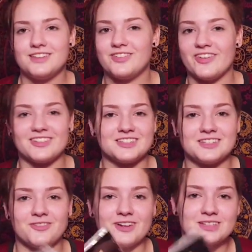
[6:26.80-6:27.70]
If you listen
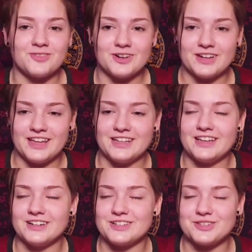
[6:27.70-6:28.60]
to Franz Ferdinand,
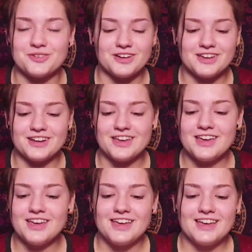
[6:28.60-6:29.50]
they are so good.
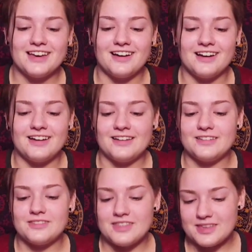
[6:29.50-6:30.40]

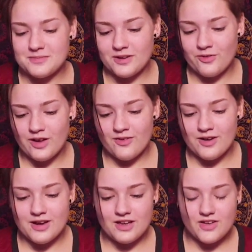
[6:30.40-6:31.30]
I think my
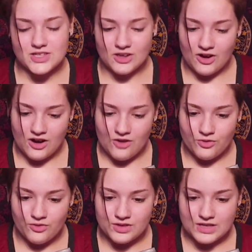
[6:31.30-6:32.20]
favorite song off
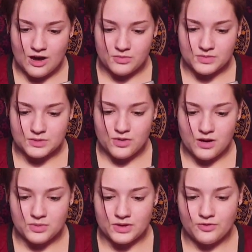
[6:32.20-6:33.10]
of this album is
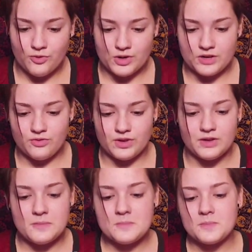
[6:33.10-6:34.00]
probably 40
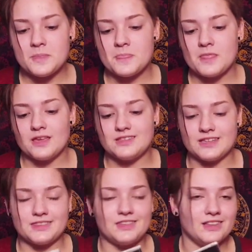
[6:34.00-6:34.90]
Feet. It's
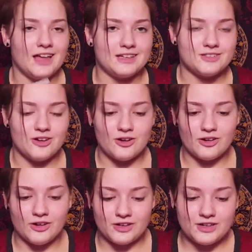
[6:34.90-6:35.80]
like the last song
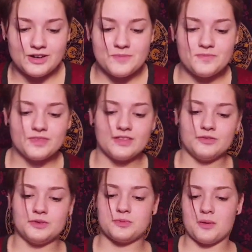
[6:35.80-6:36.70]
on here,
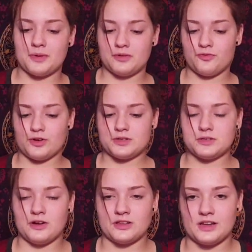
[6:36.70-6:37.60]
and it's probably the first
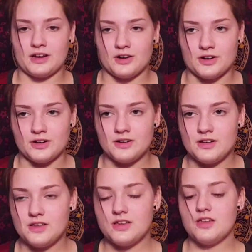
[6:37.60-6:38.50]
song that I heard.
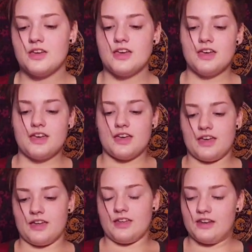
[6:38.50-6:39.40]

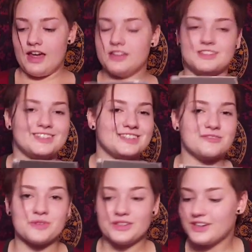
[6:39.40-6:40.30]
And yeah, this is a
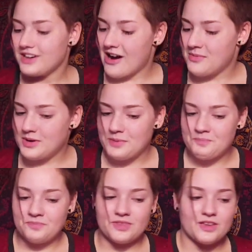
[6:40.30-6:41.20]
really good
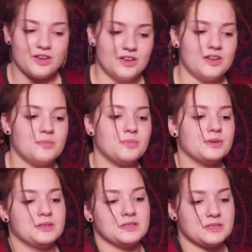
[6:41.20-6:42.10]
album.
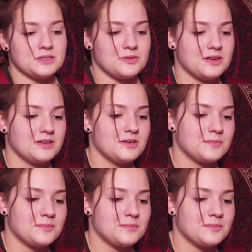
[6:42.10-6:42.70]
Please listen to it.